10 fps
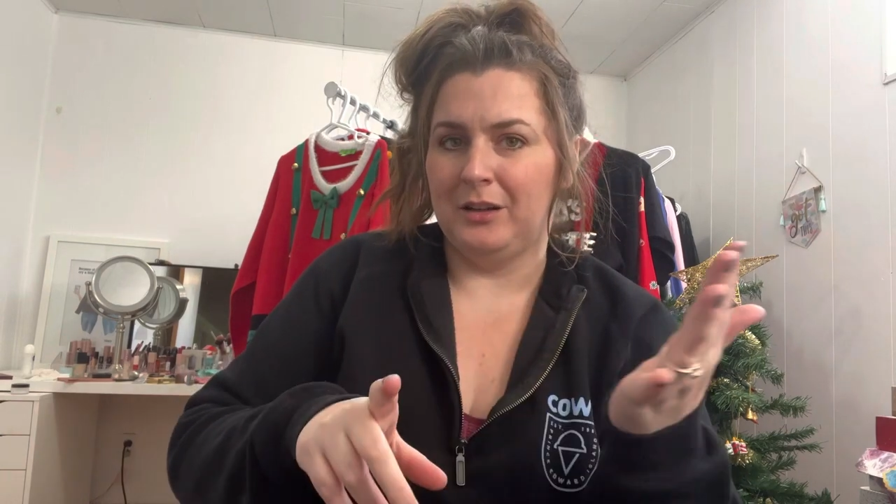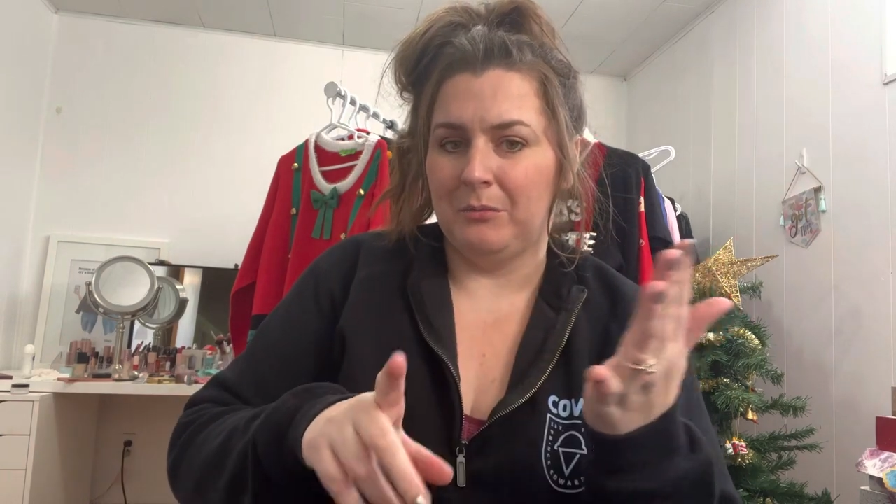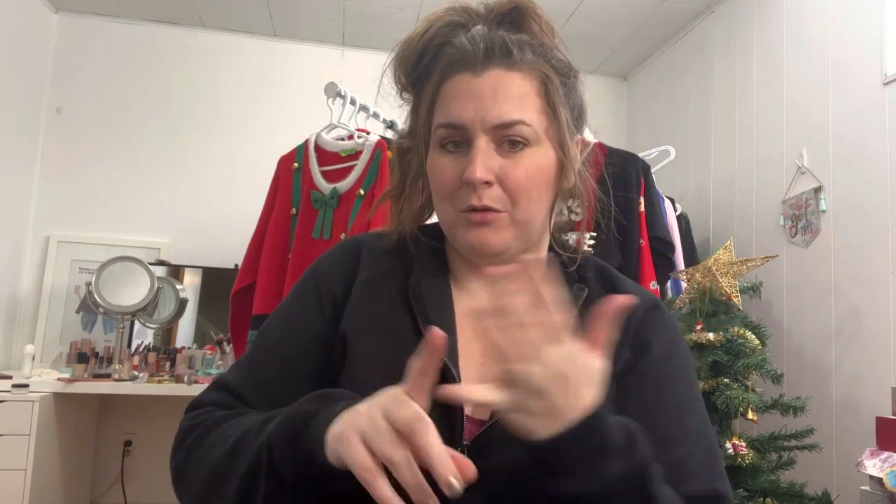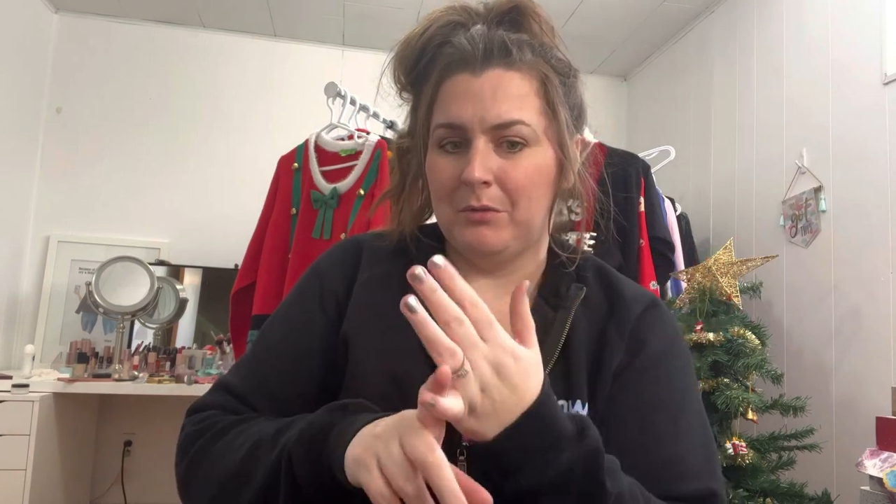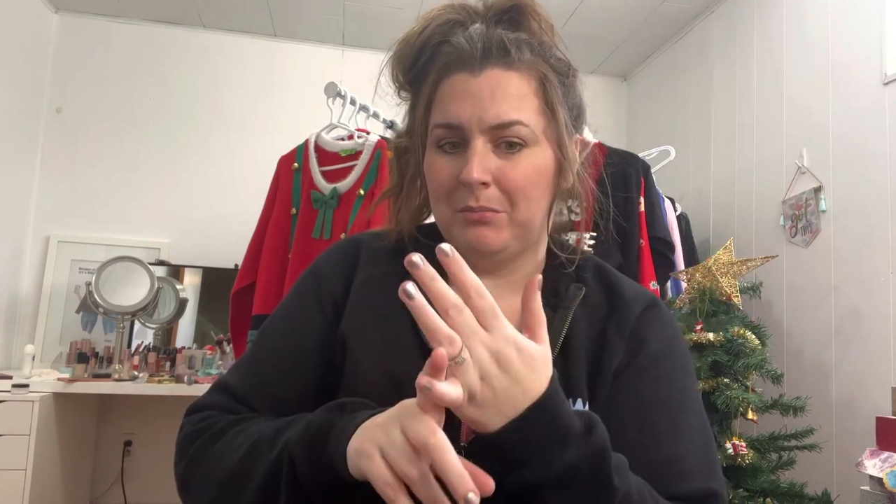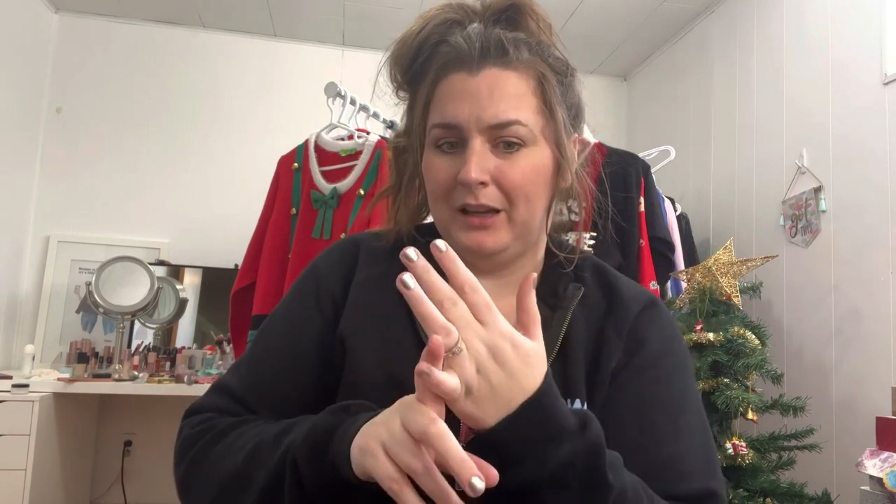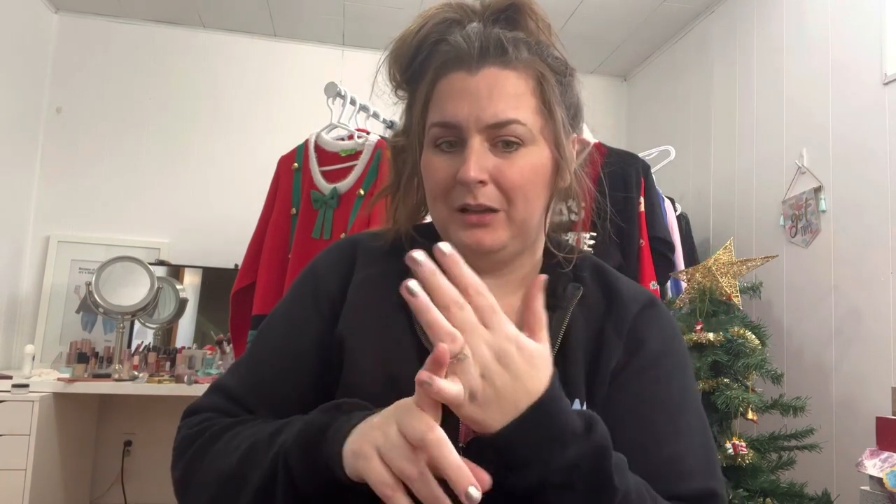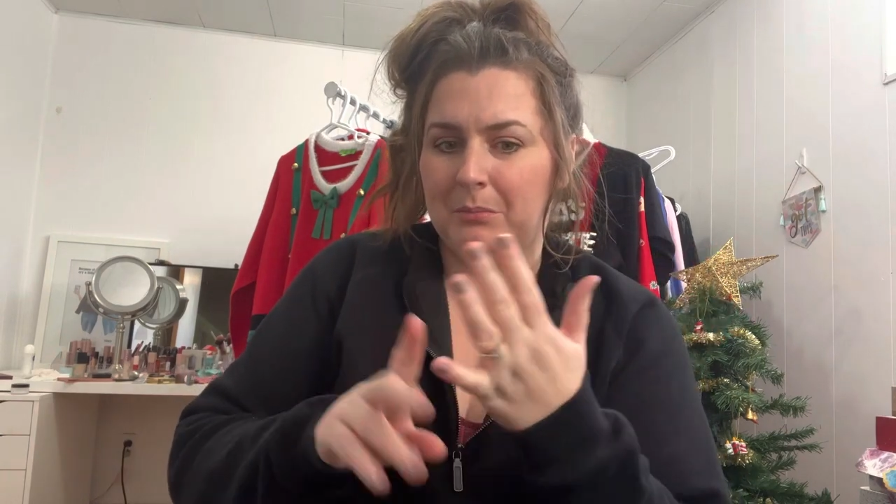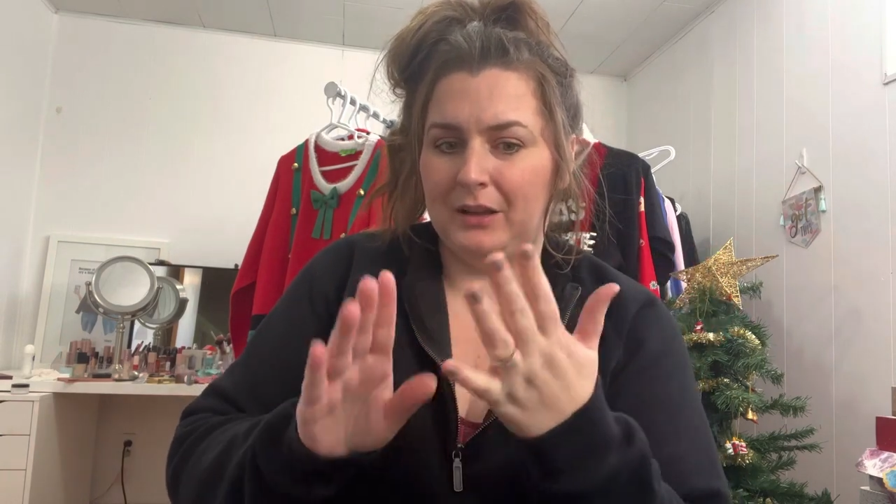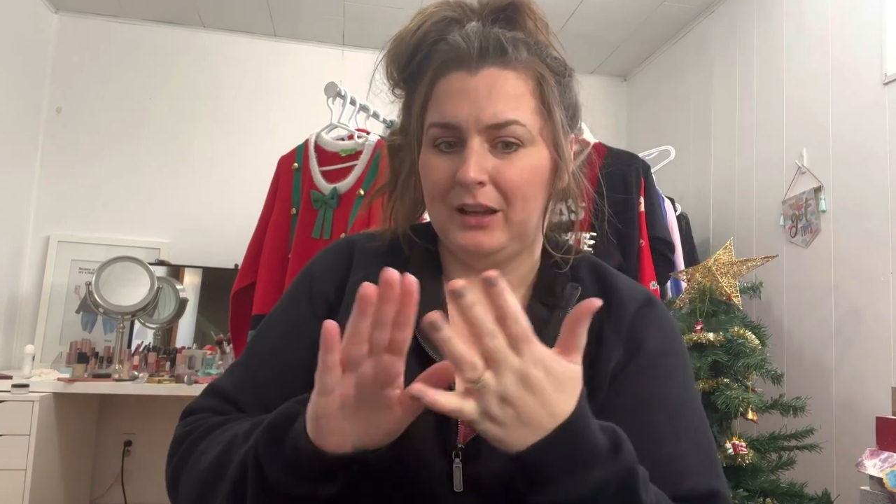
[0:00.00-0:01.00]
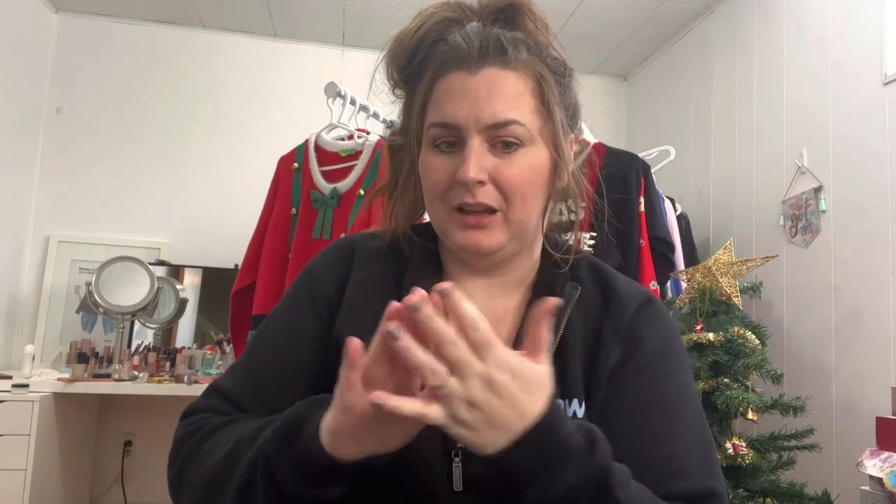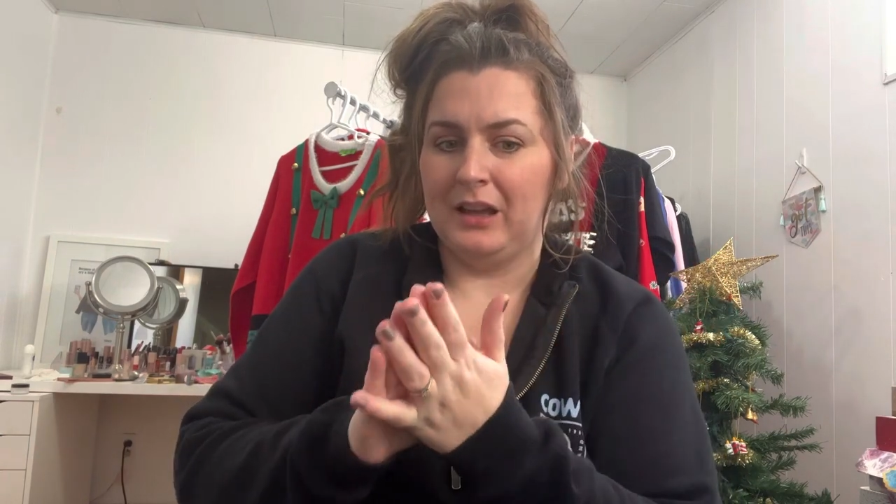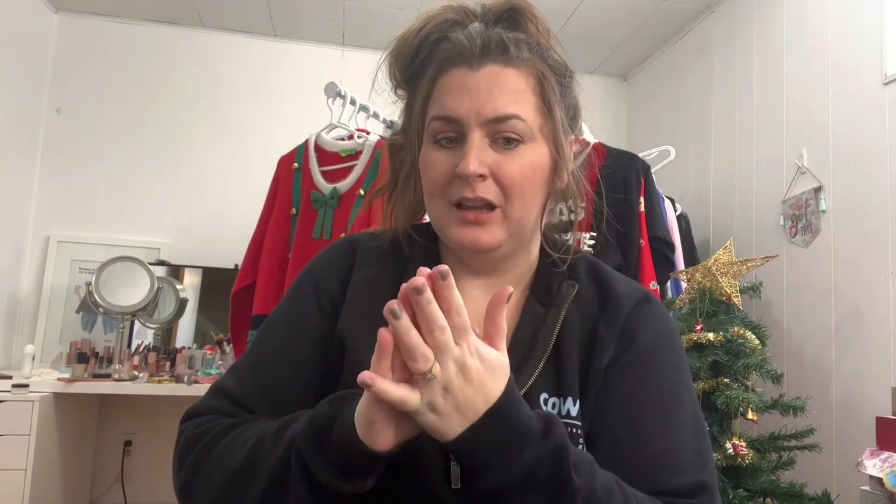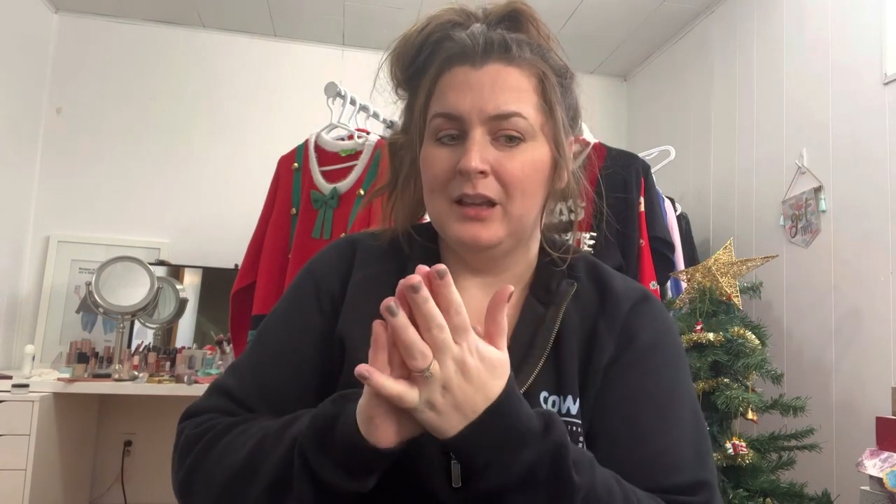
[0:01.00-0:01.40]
him home a plate. But, like,